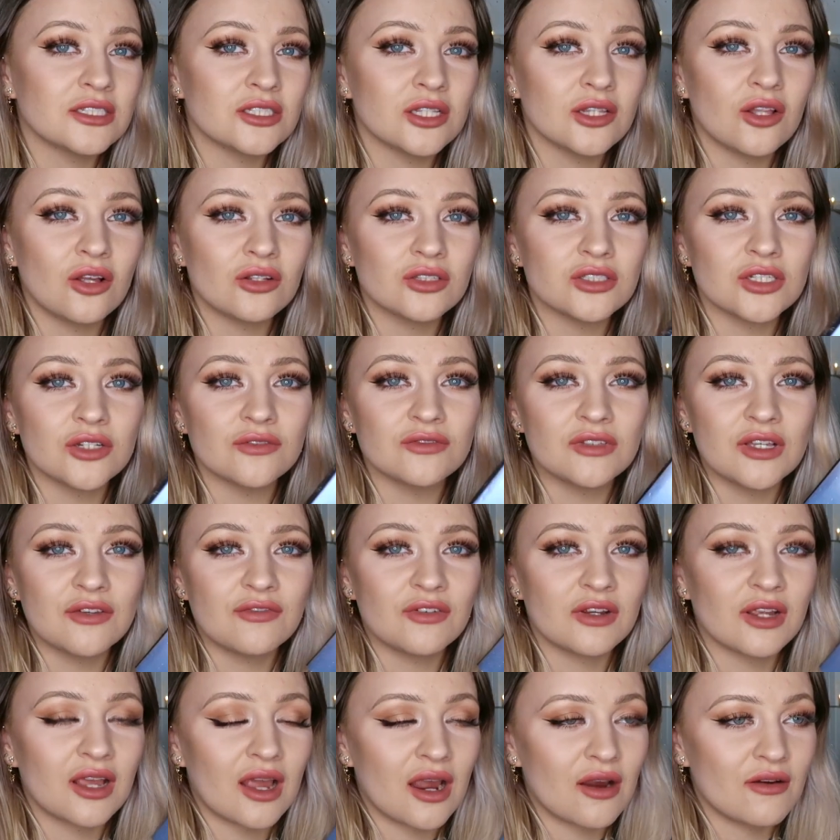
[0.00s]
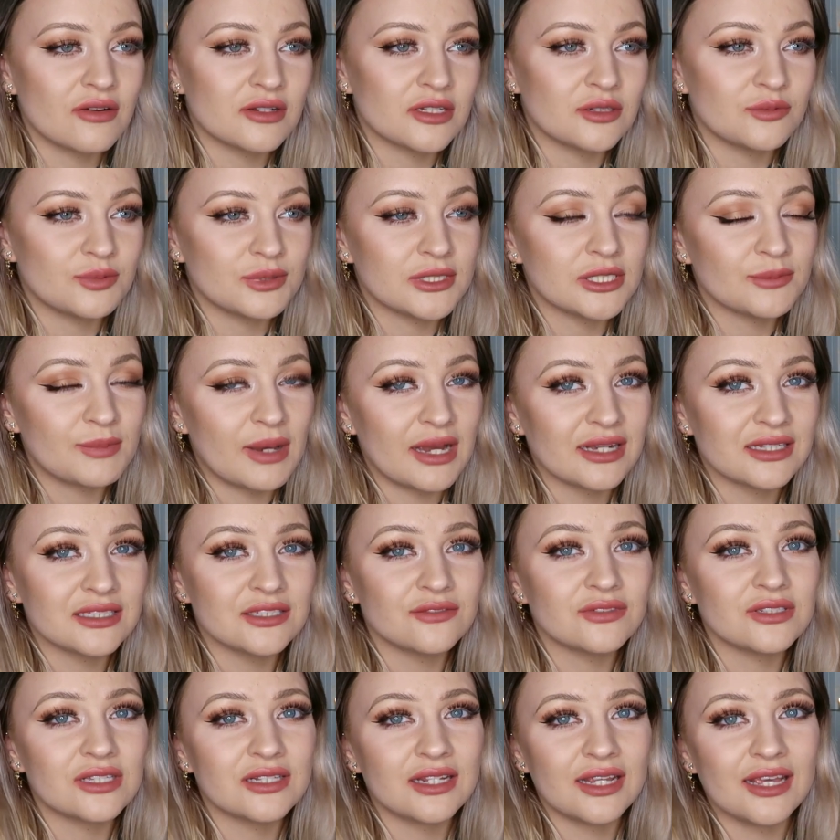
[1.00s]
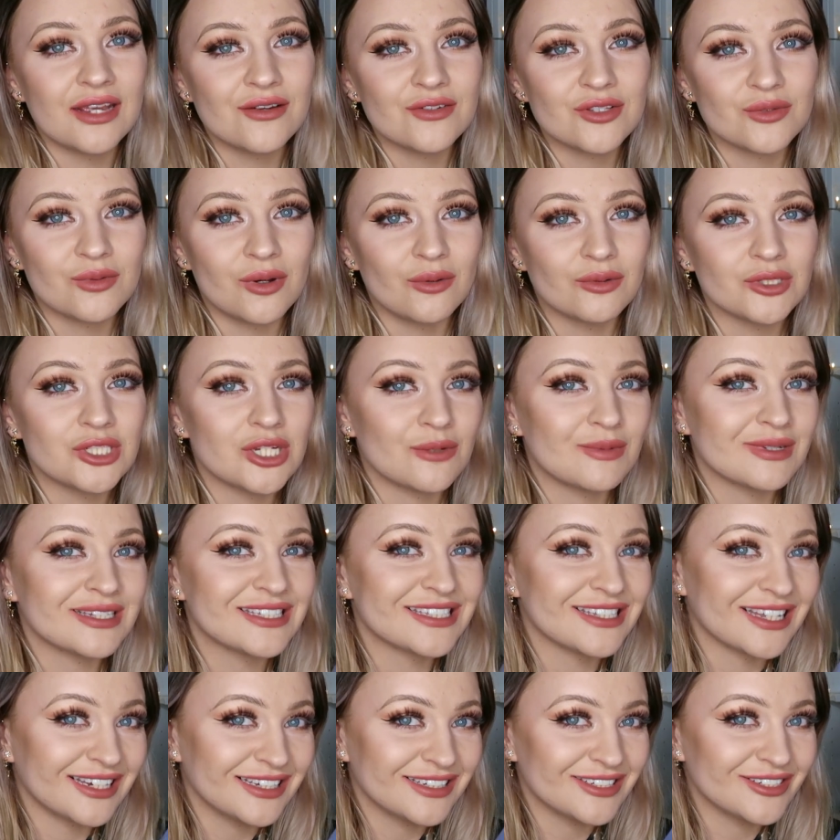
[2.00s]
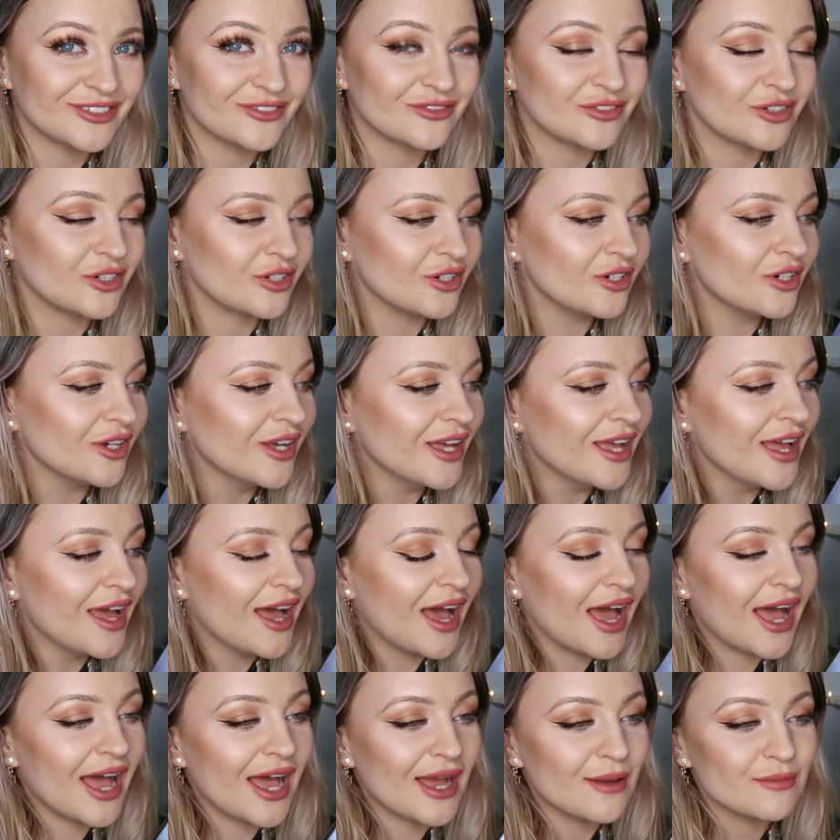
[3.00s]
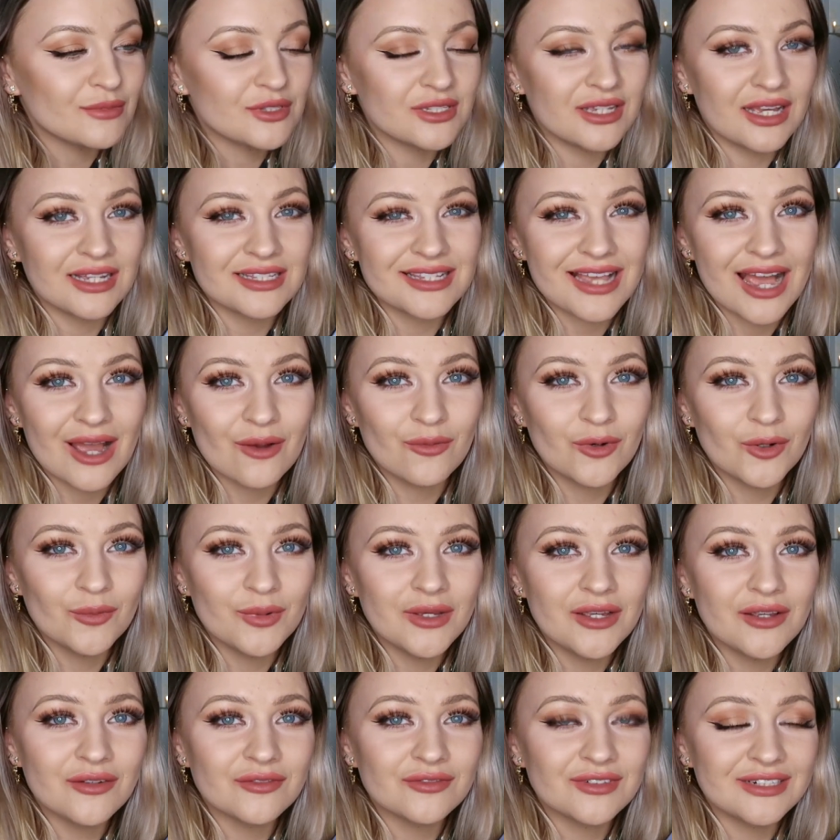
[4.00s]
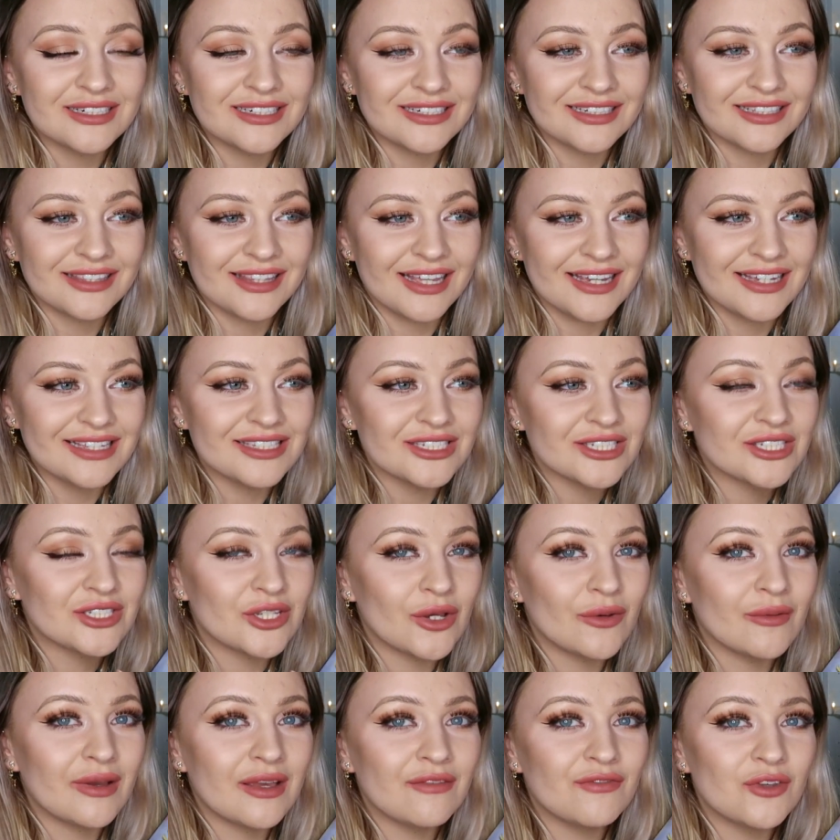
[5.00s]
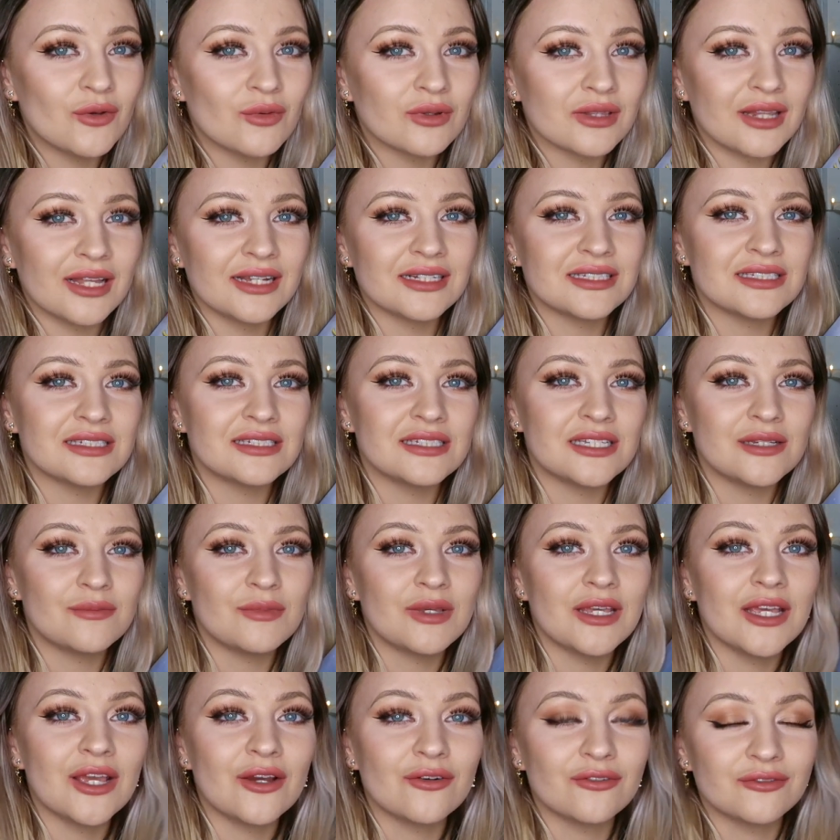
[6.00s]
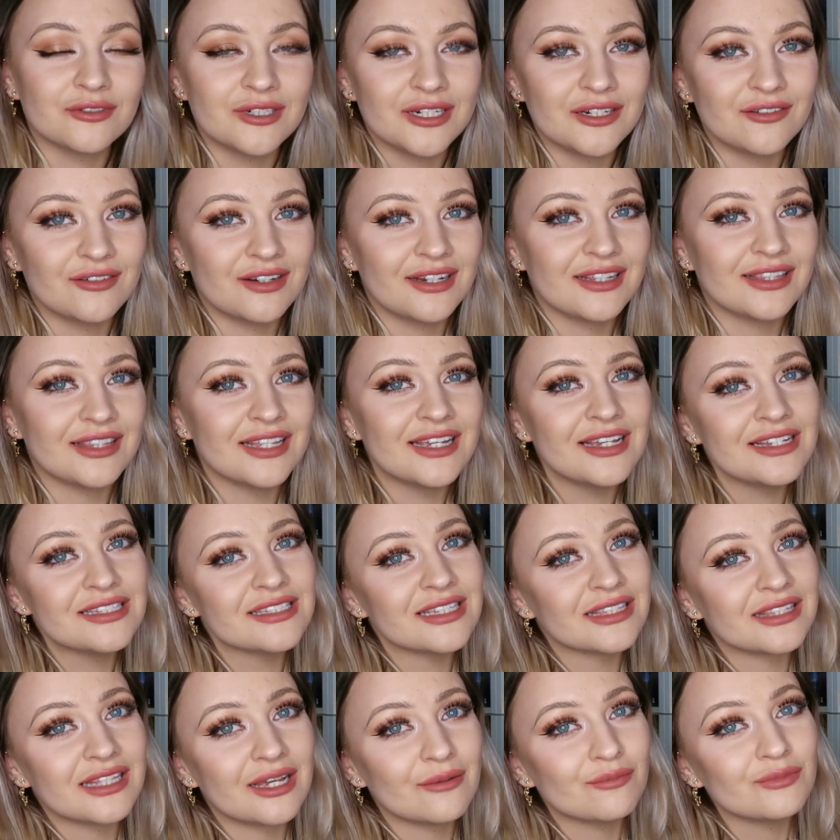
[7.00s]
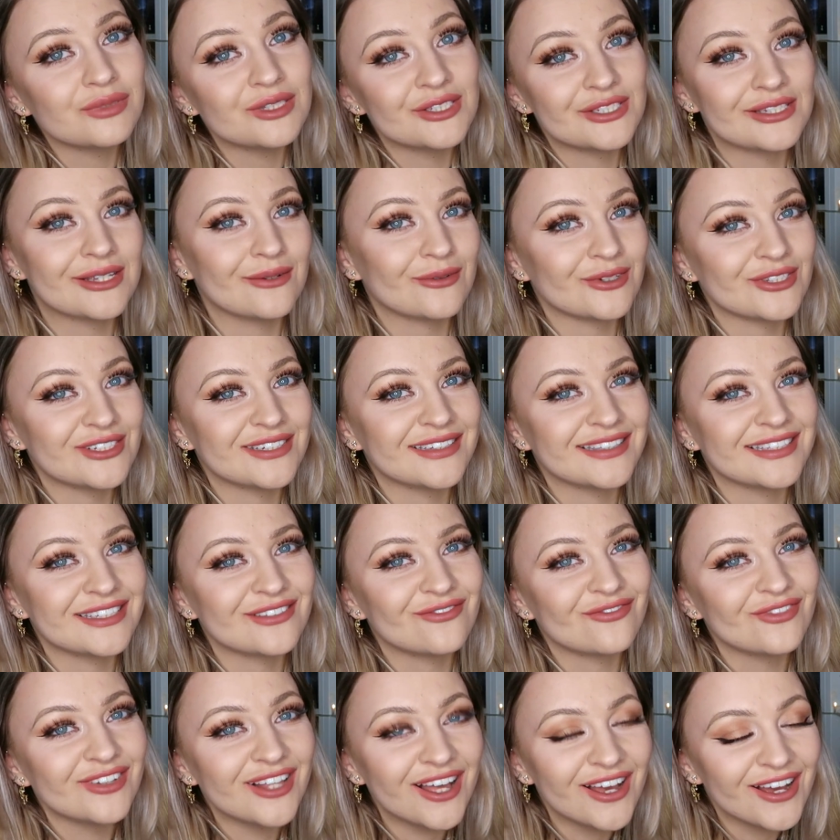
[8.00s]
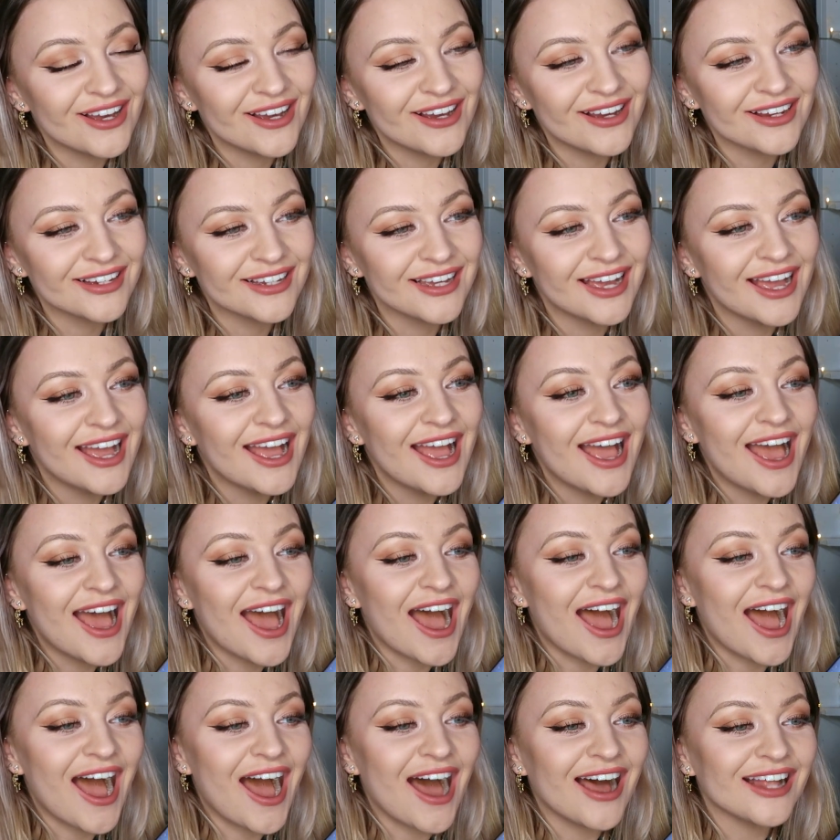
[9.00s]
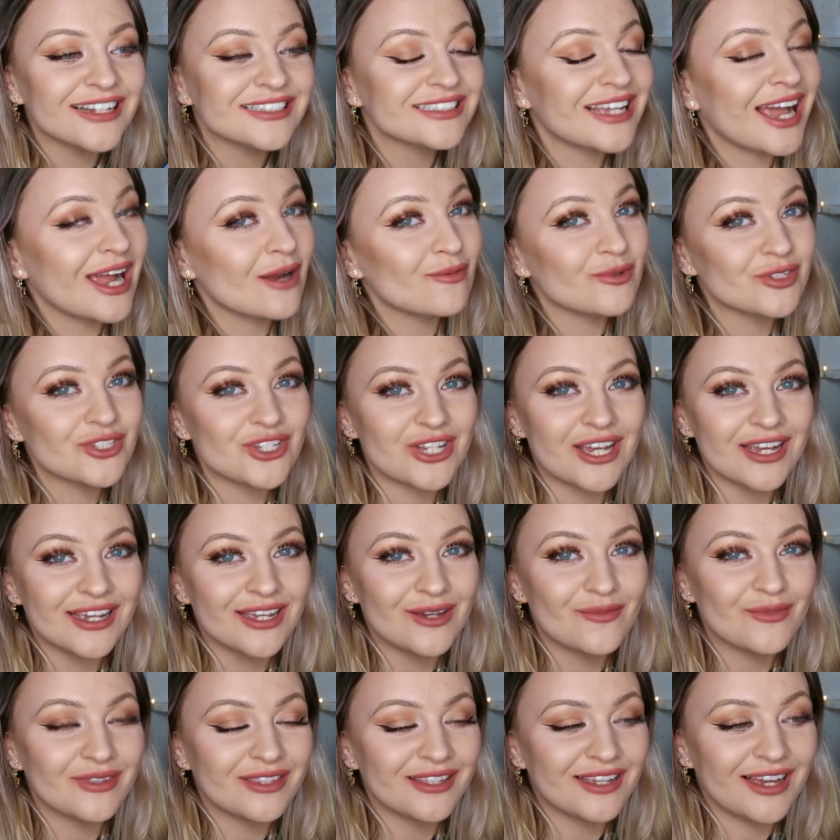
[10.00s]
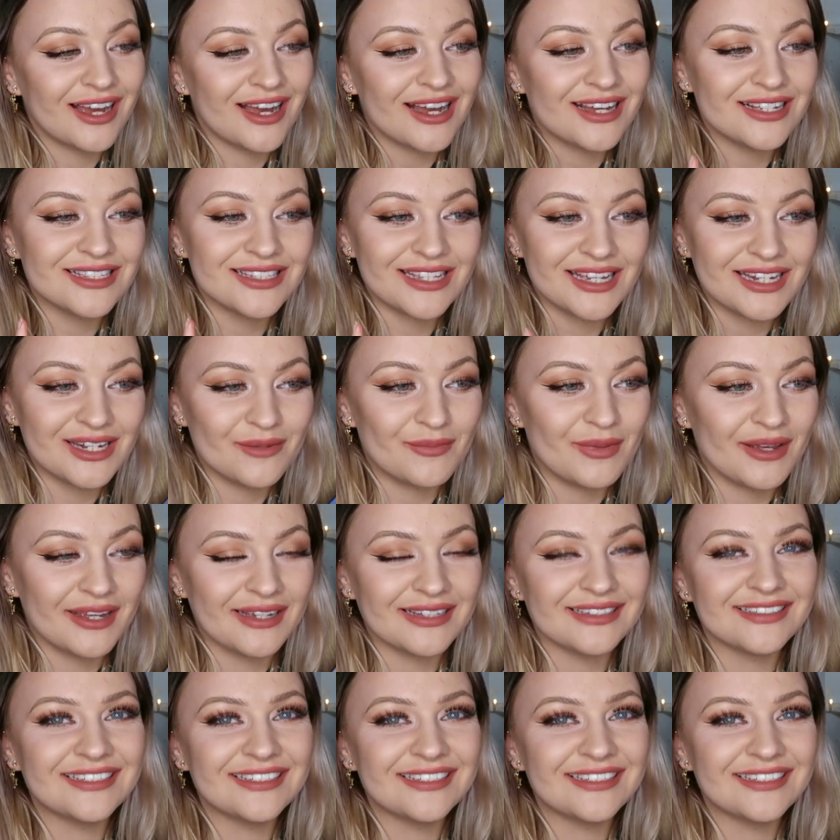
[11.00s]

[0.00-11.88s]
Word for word: There's lots of different character perspectives in here as well, which I'm excited for. Um, so yes, I will be reading this. So if you would like to see me reread this, then please keep watching this vlog and I will check in with you guys in a bit.